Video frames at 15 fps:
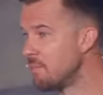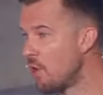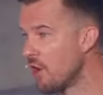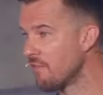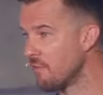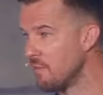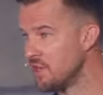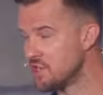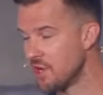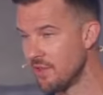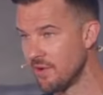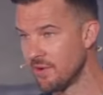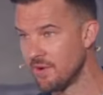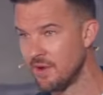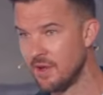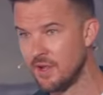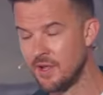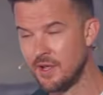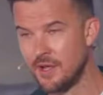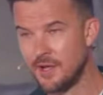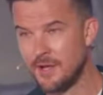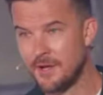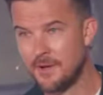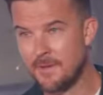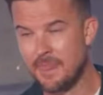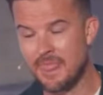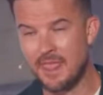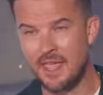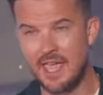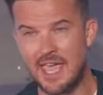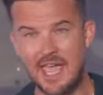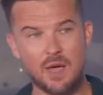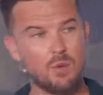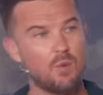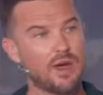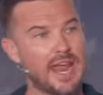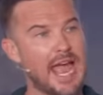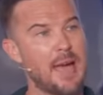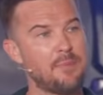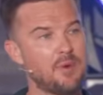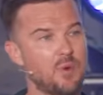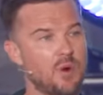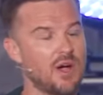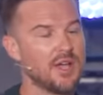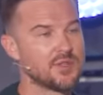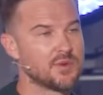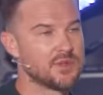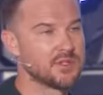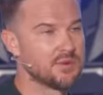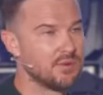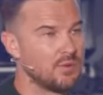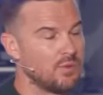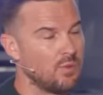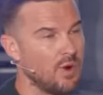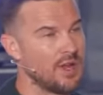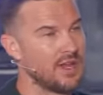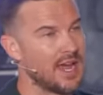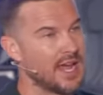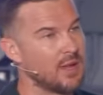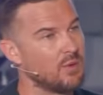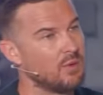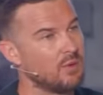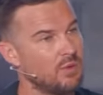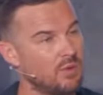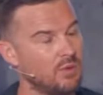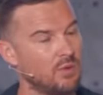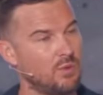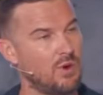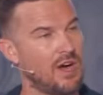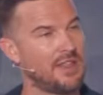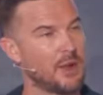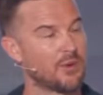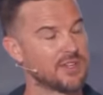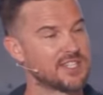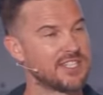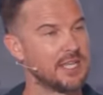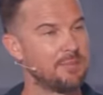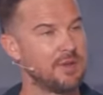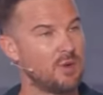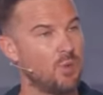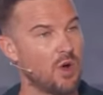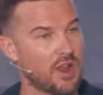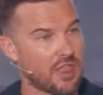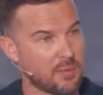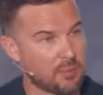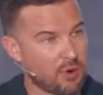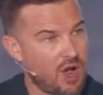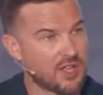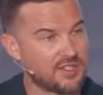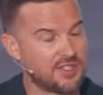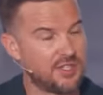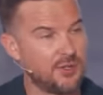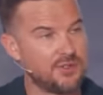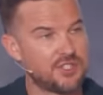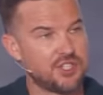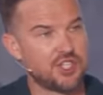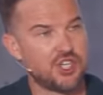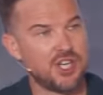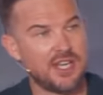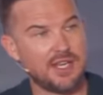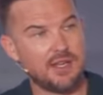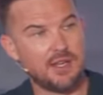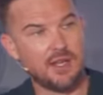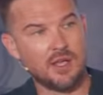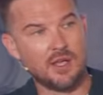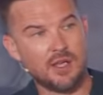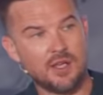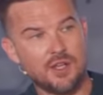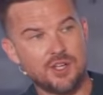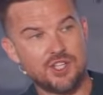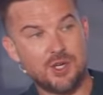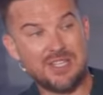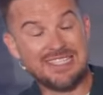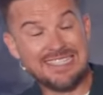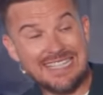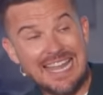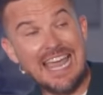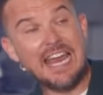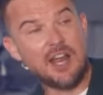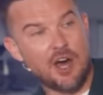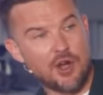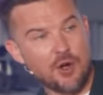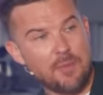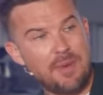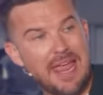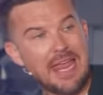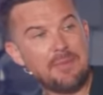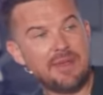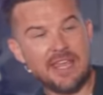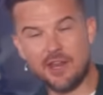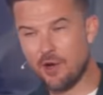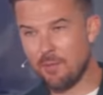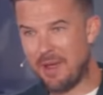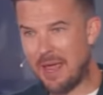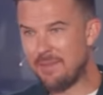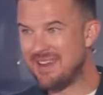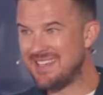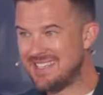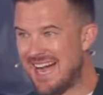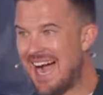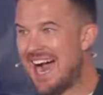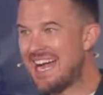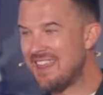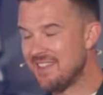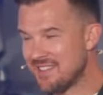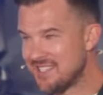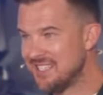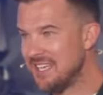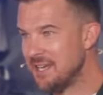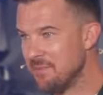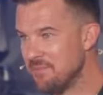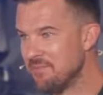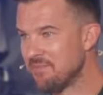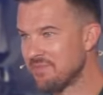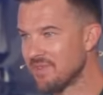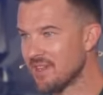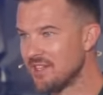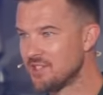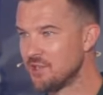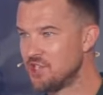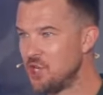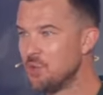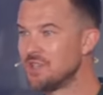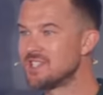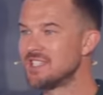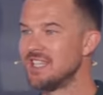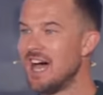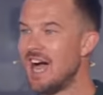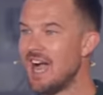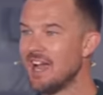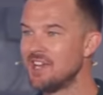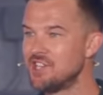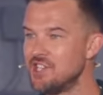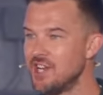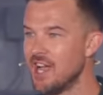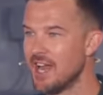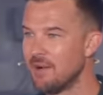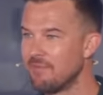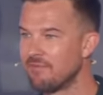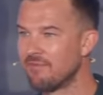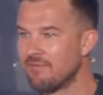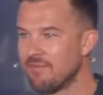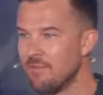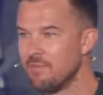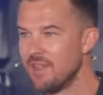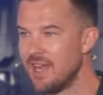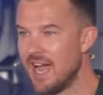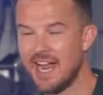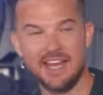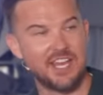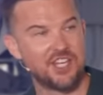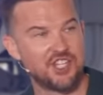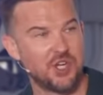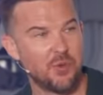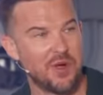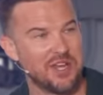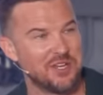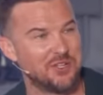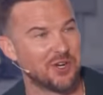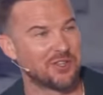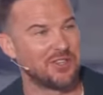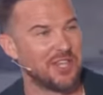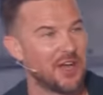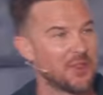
apart from each other. And what happened was one night while they were sleeping, one of the prostitutes, she laid on her baby and her baby died in the sleep. And so she was sly. She got up from the night and she went and took the